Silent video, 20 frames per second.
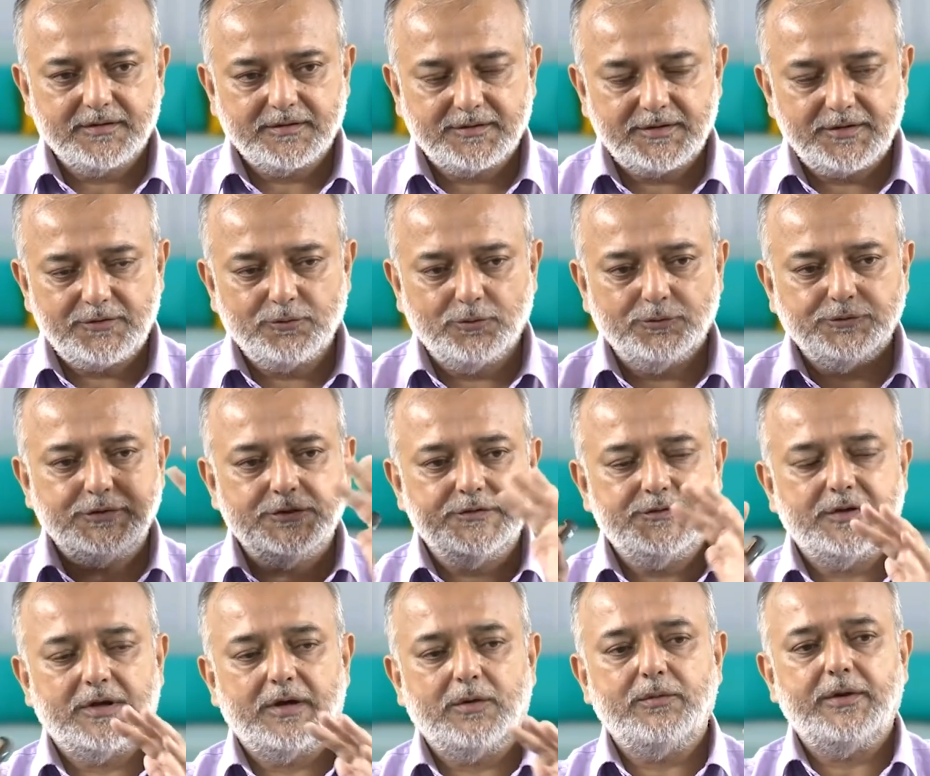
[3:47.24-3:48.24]
the social
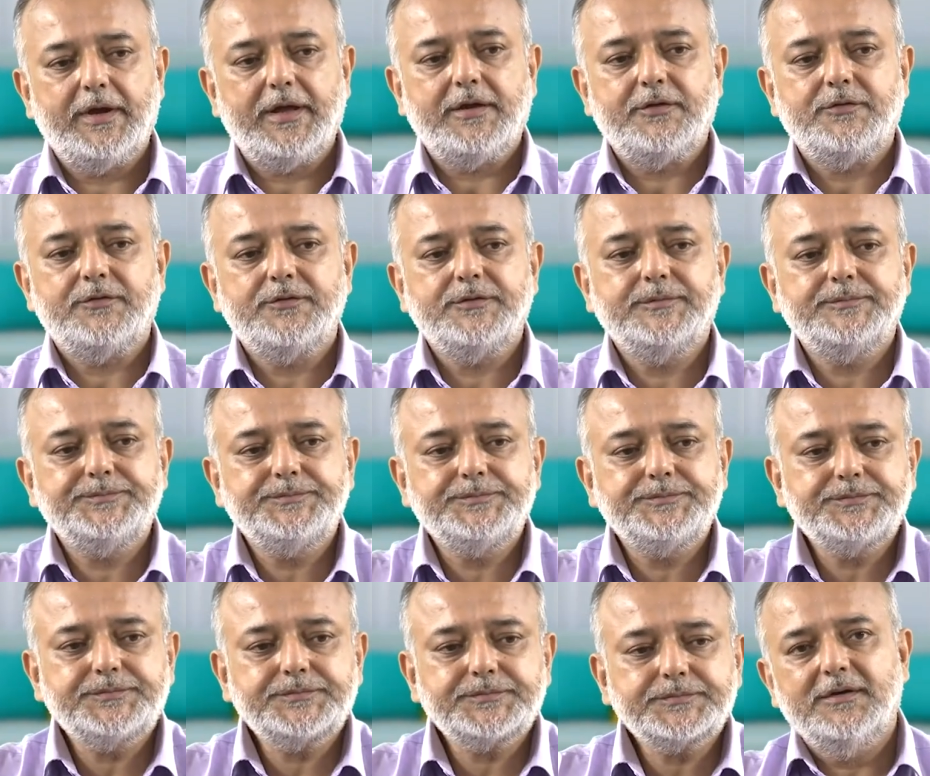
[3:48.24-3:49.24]
surroundings,
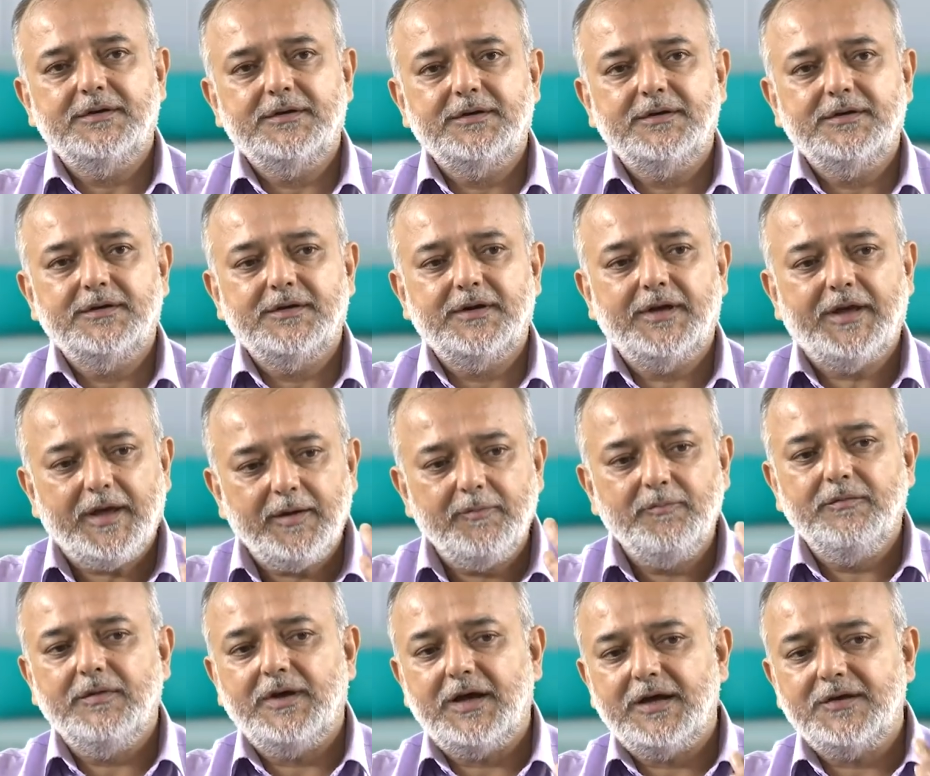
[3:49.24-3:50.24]

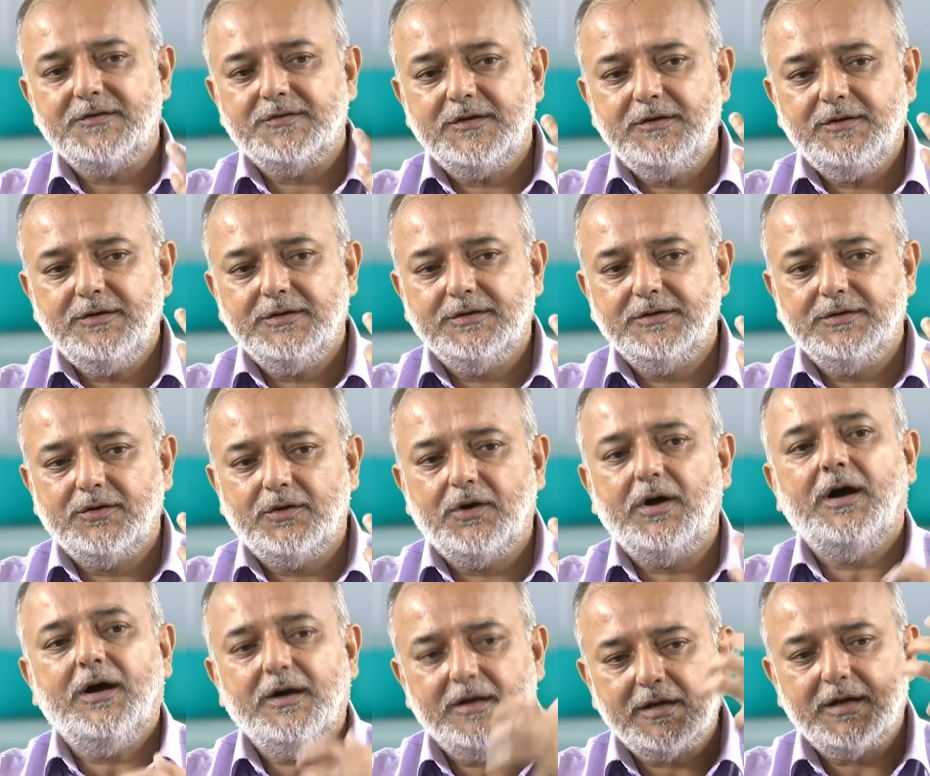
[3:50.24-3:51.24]
him as a,
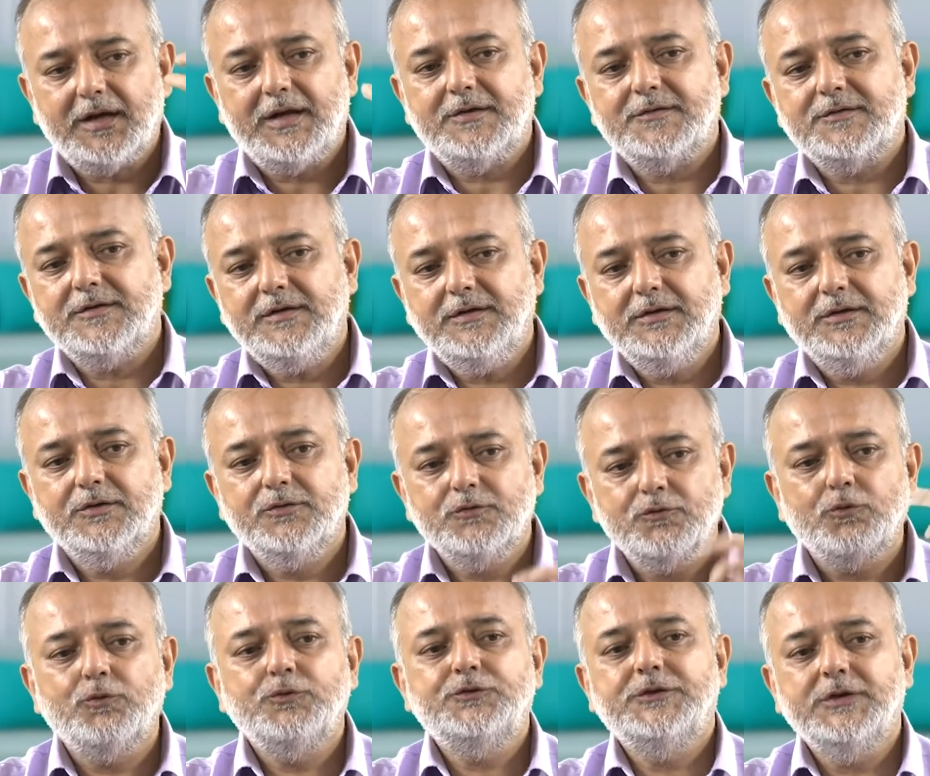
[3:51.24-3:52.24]
her as a
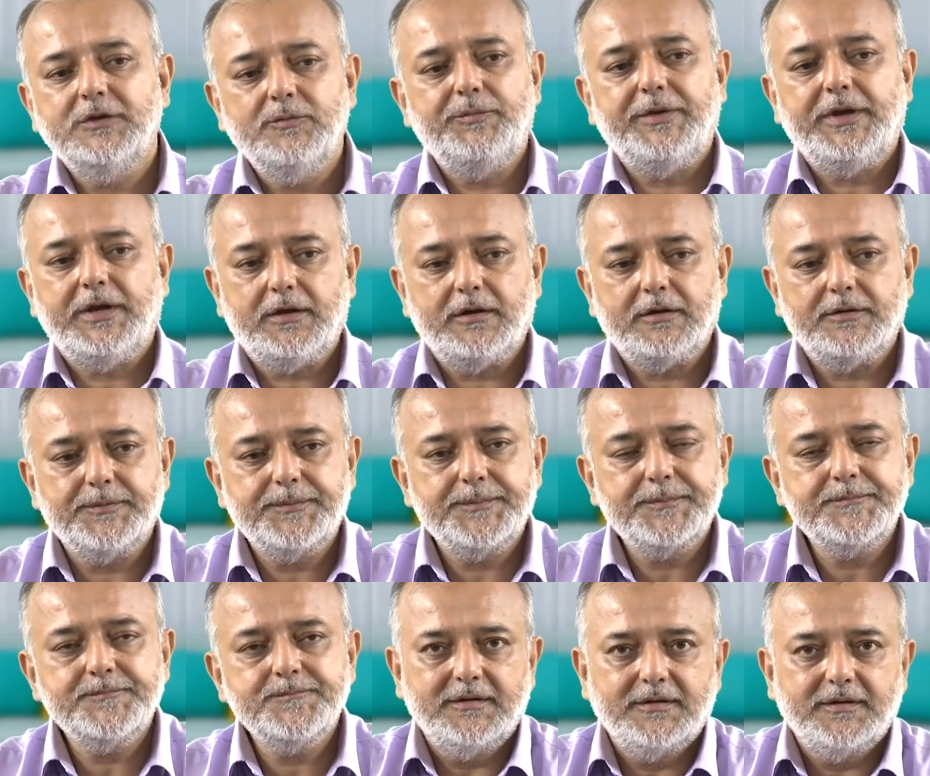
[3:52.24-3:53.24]
social being.
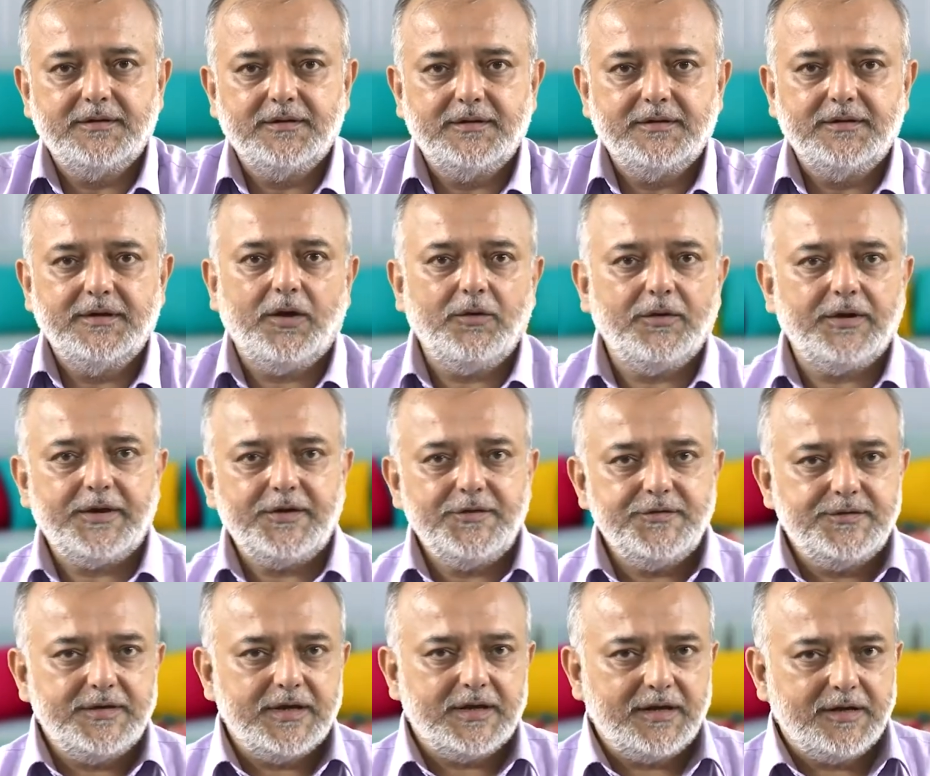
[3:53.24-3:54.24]
Now, is
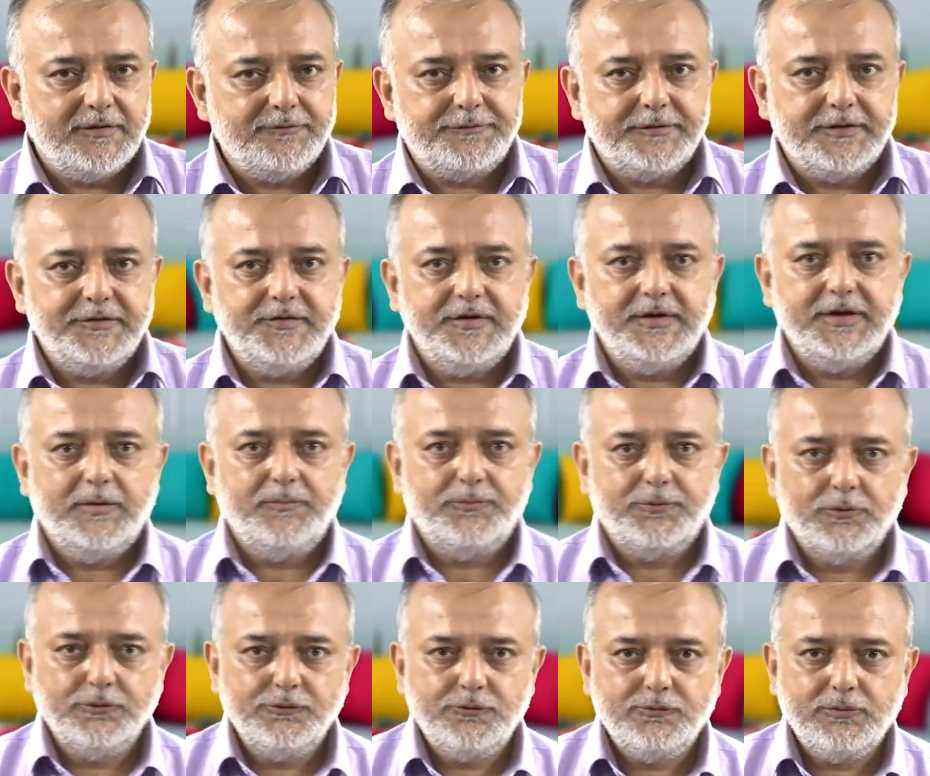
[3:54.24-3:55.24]
there a difference in the
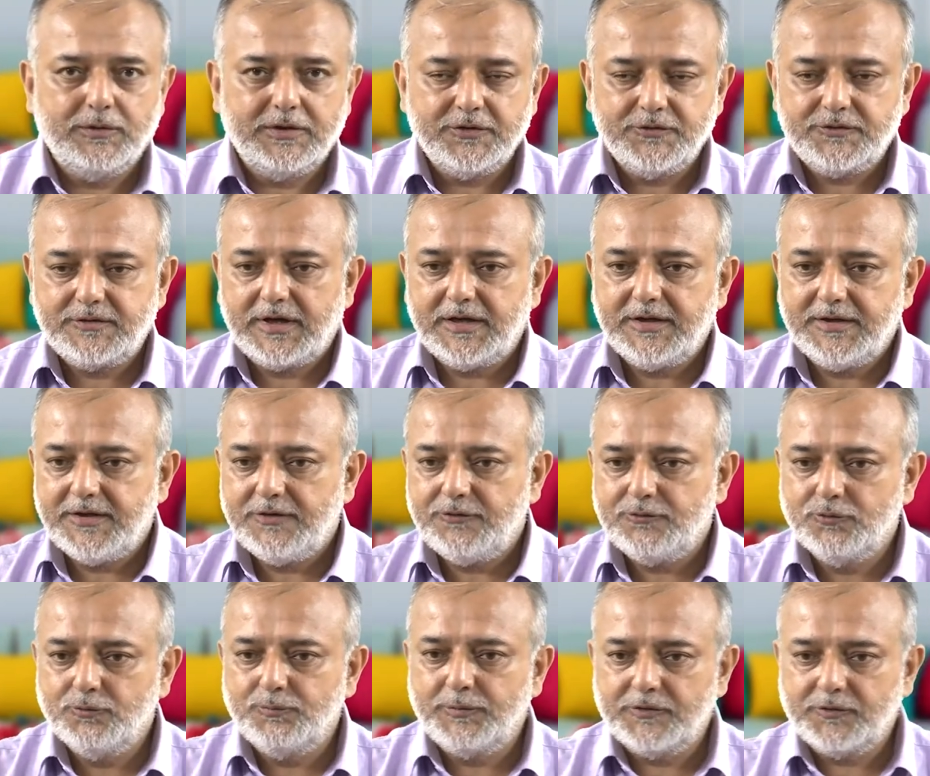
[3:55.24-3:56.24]
approach to understand these
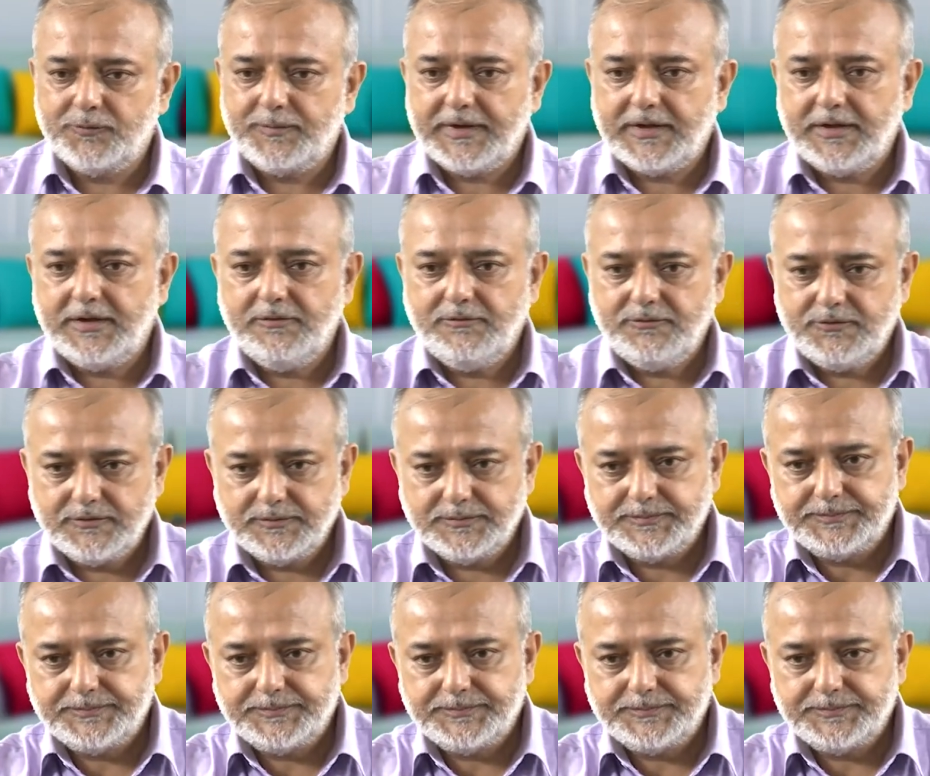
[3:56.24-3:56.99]
two perspectives?